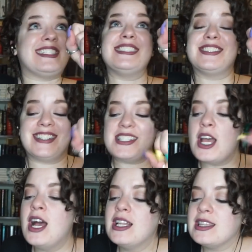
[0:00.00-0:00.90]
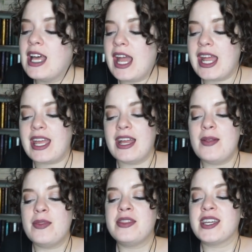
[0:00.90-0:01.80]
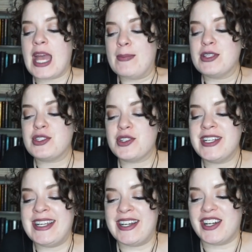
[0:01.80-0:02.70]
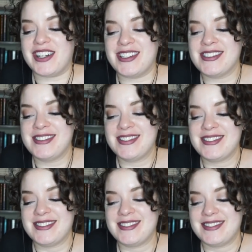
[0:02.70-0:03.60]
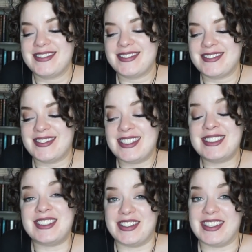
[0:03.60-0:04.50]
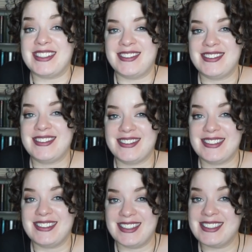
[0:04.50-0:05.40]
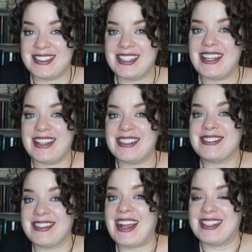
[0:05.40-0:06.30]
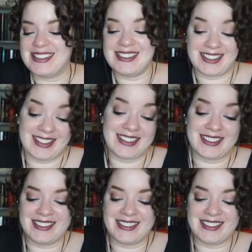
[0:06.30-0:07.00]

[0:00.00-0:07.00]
that look, like the chemistry here is good. It's good, right? It's good.